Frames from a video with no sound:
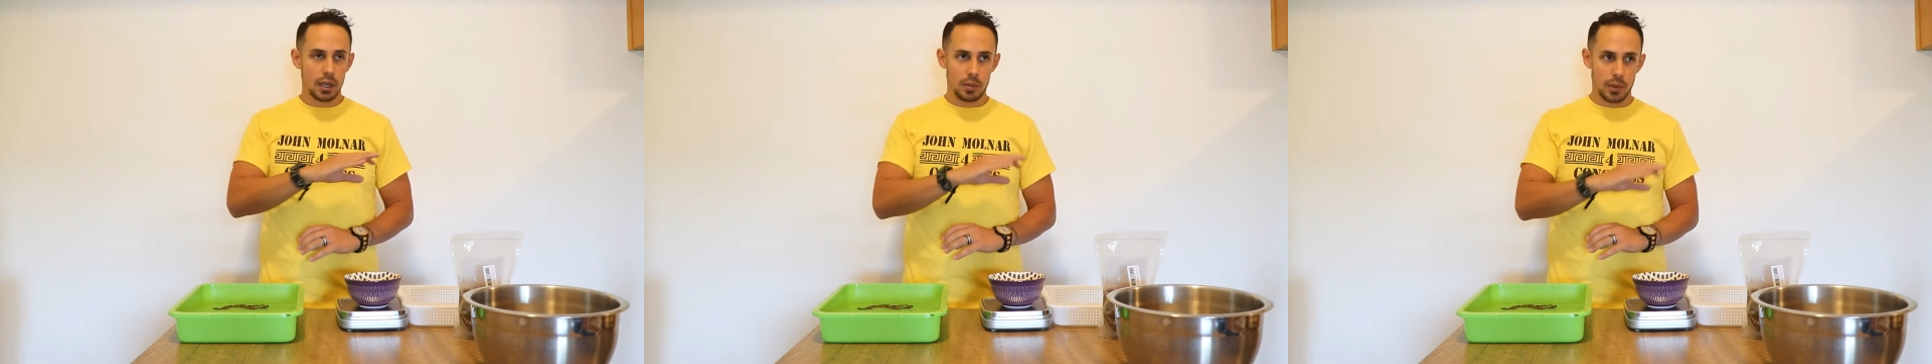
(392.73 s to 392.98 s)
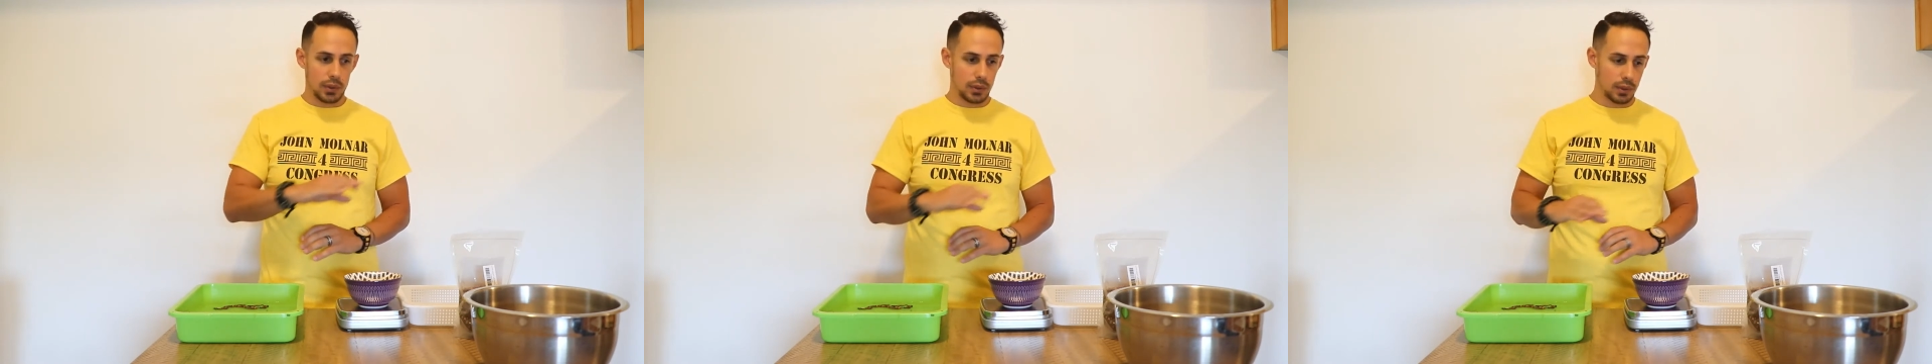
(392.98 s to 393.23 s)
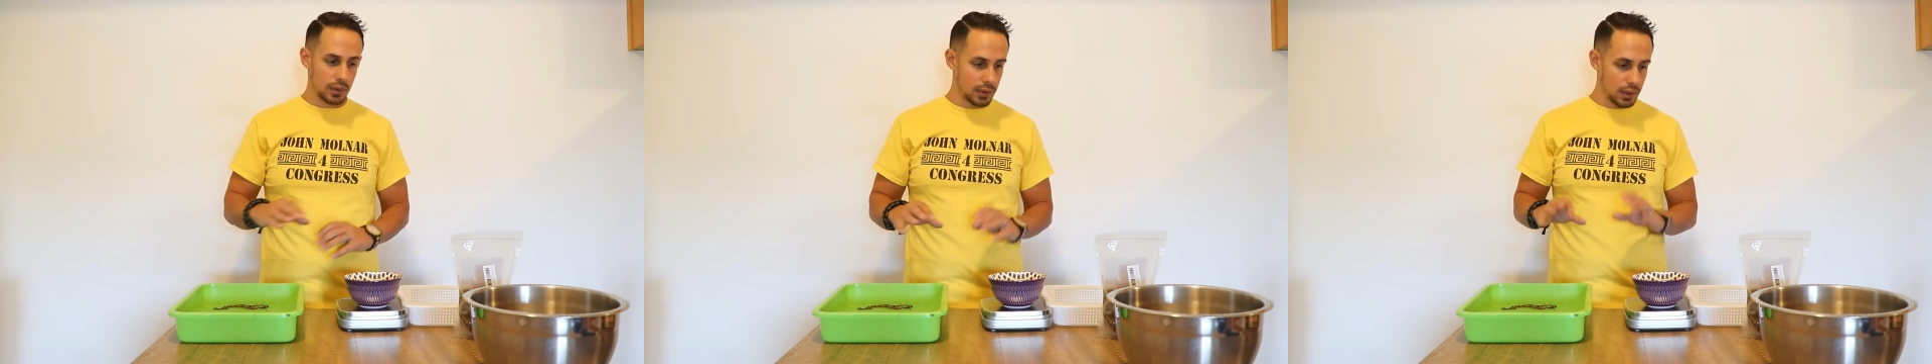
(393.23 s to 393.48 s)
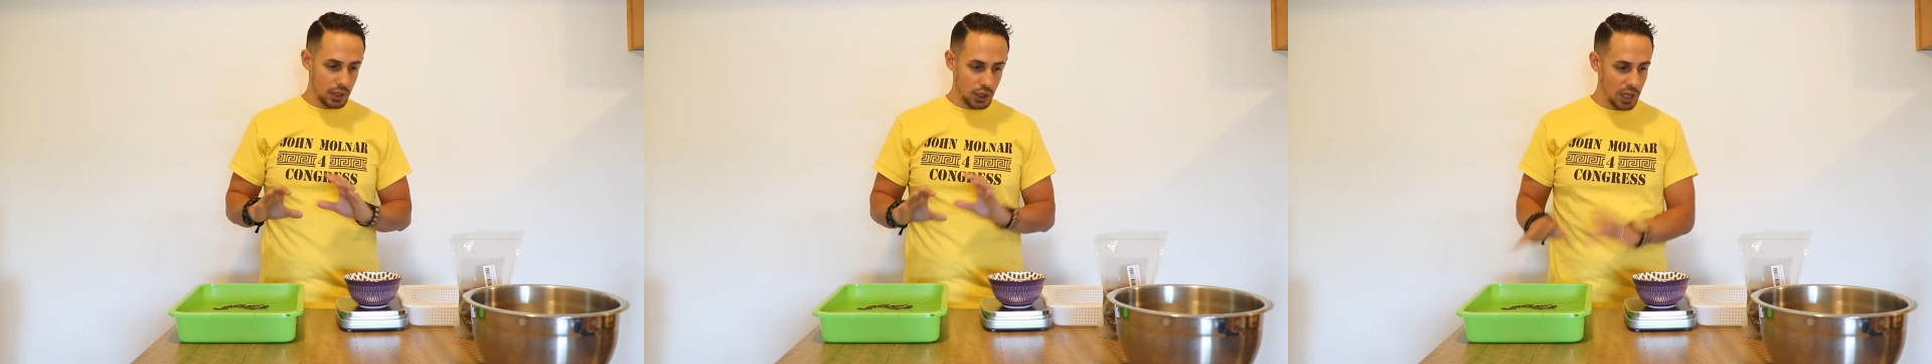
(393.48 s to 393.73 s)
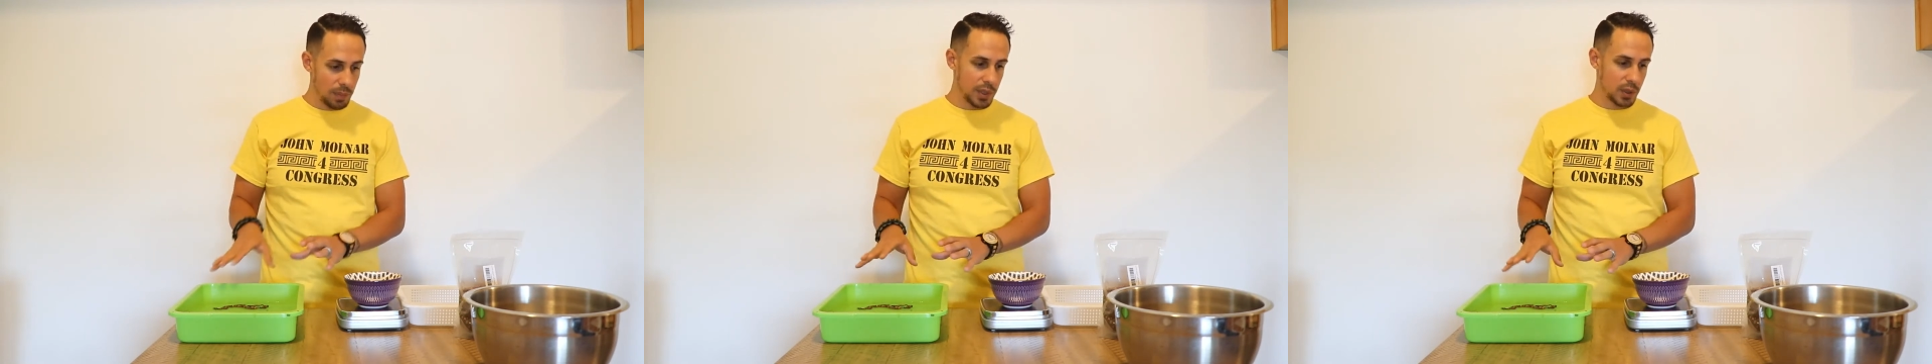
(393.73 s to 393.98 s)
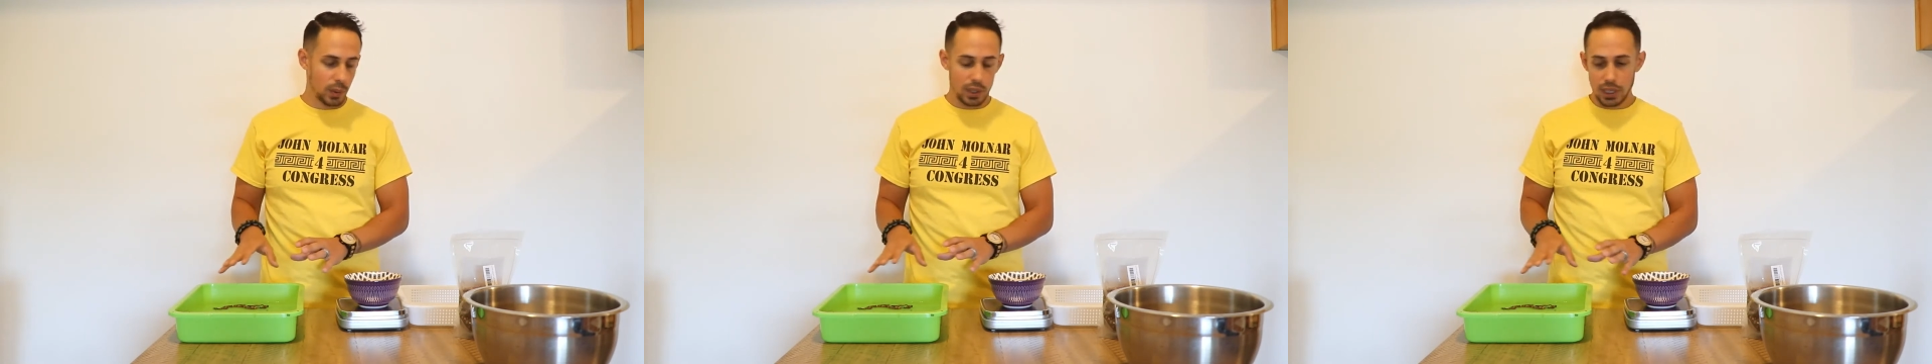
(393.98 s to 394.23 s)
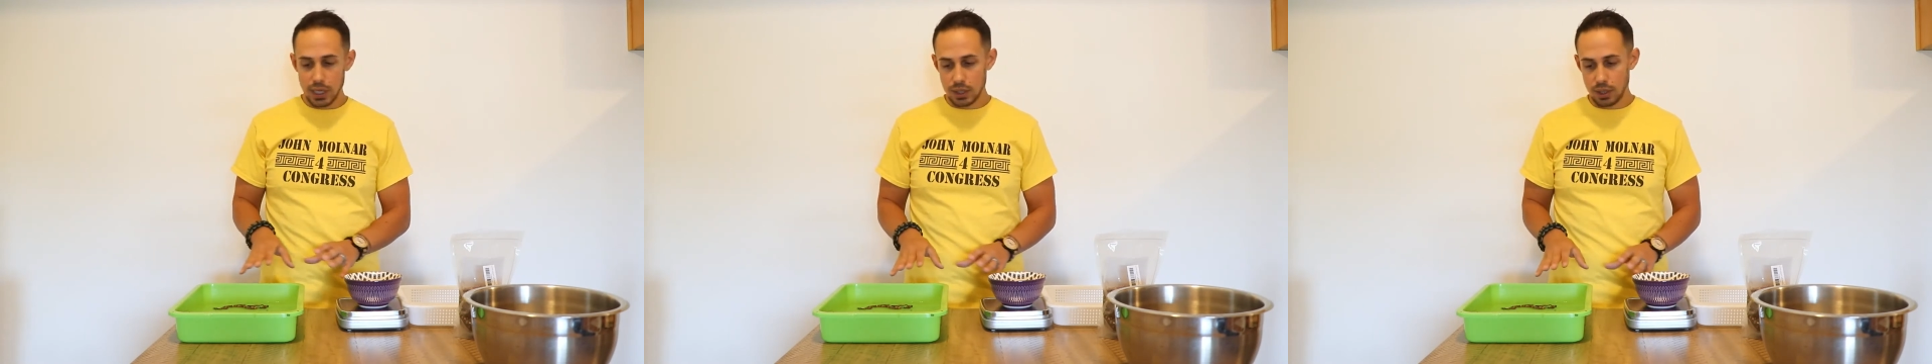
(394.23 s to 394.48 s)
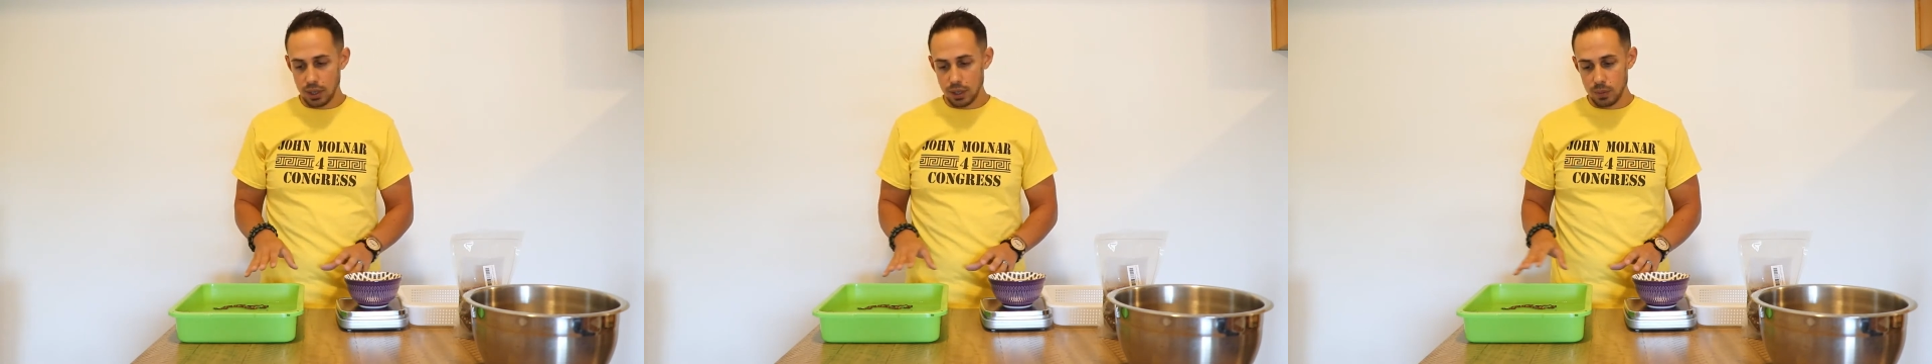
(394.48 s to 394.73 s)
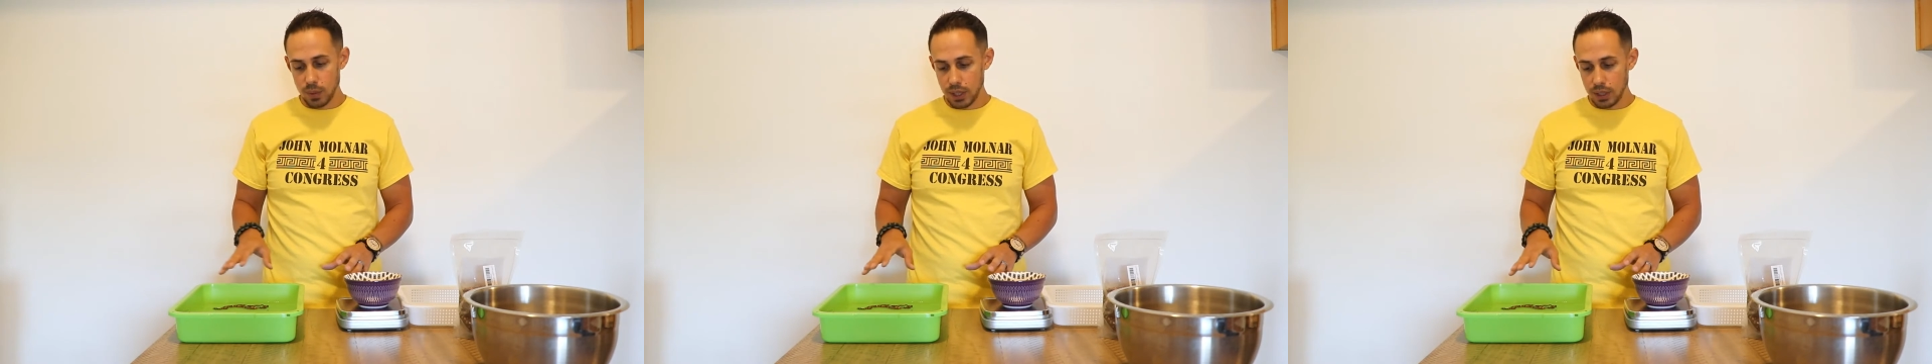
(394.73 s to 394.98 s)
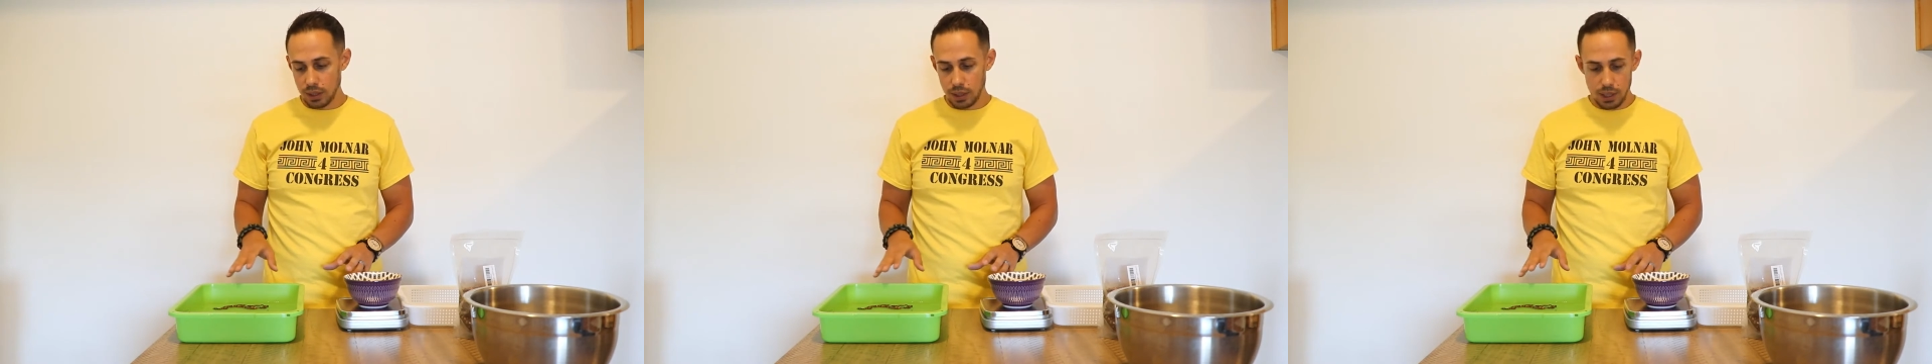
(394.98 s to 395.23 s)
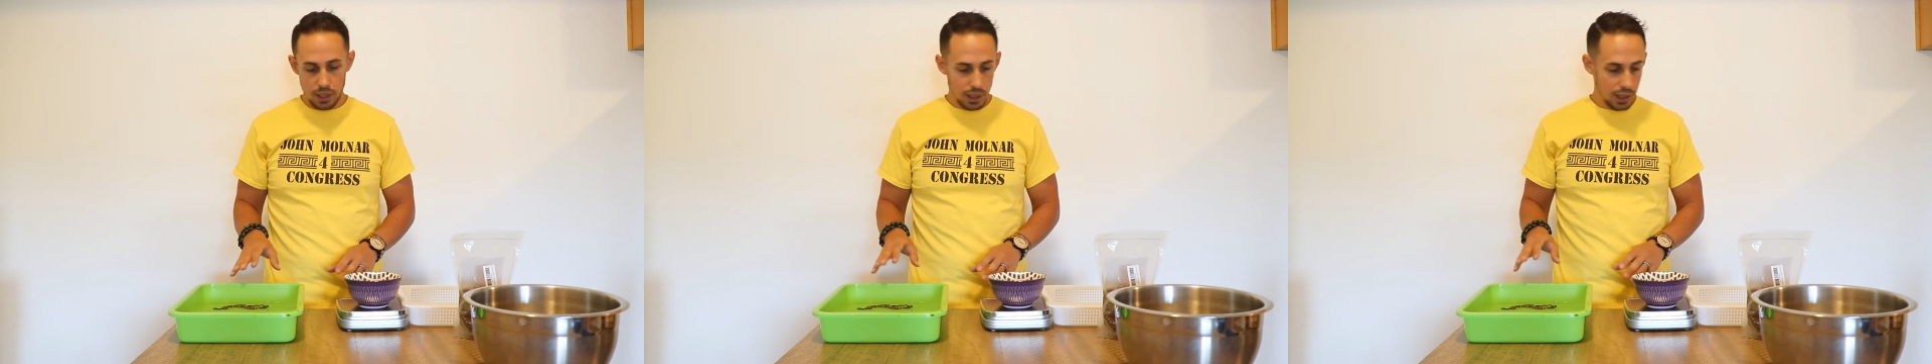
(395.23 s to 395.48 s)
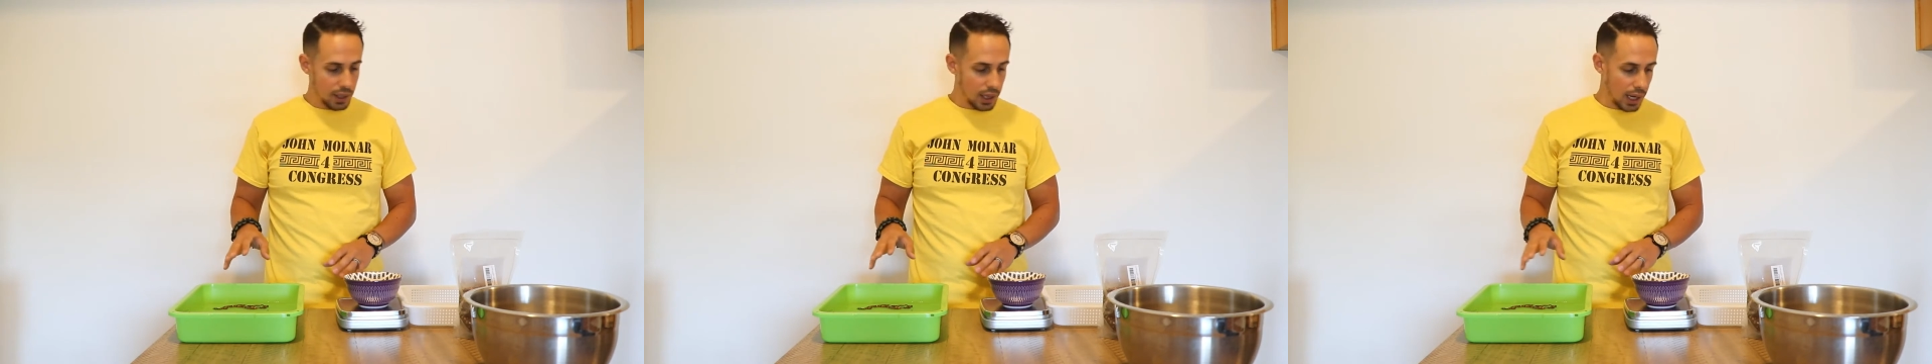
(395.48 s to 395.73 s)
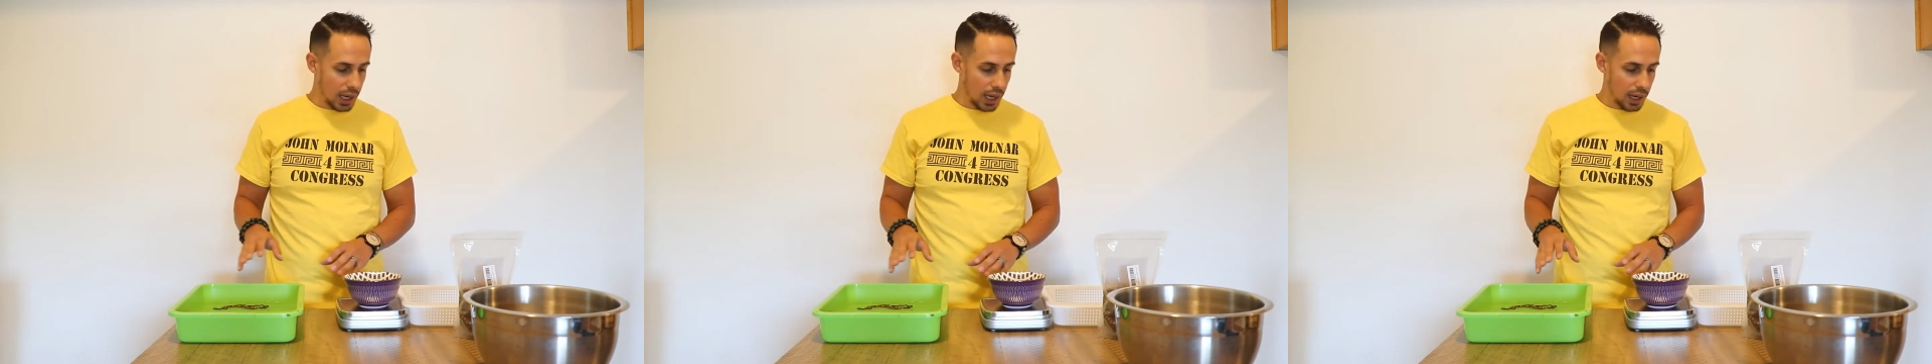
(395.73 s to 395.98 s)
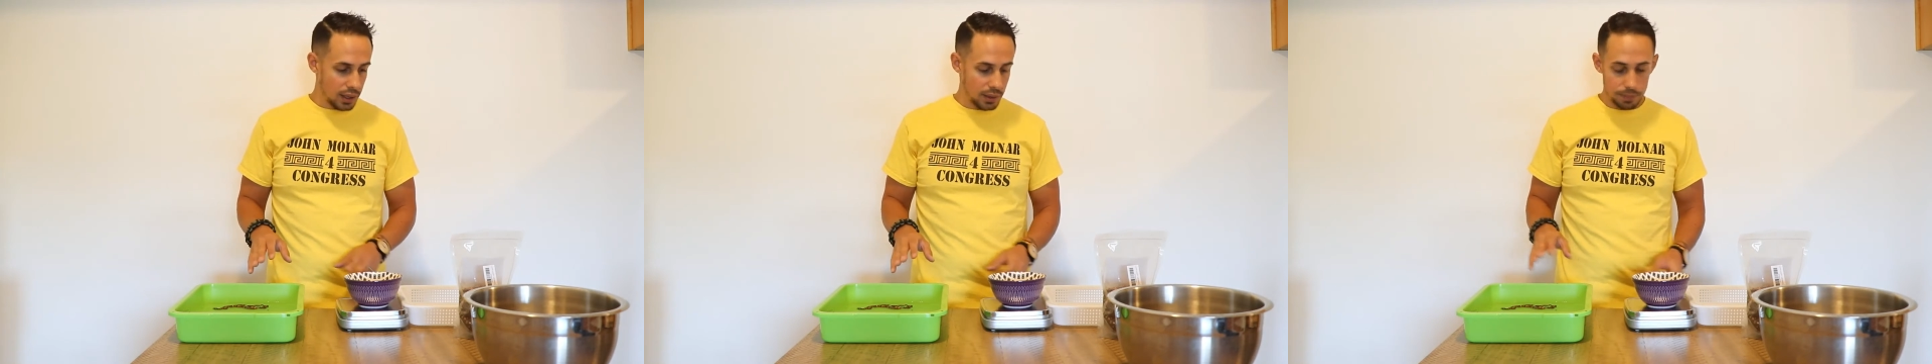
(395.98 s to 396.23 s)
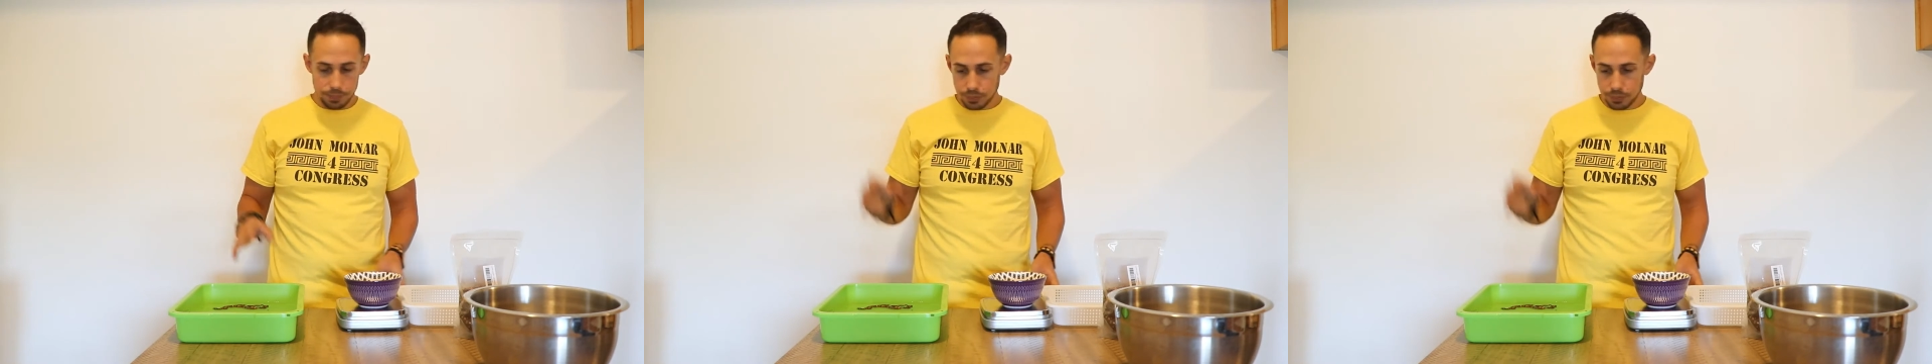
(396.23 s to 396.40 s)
the cheapest one to get started with, and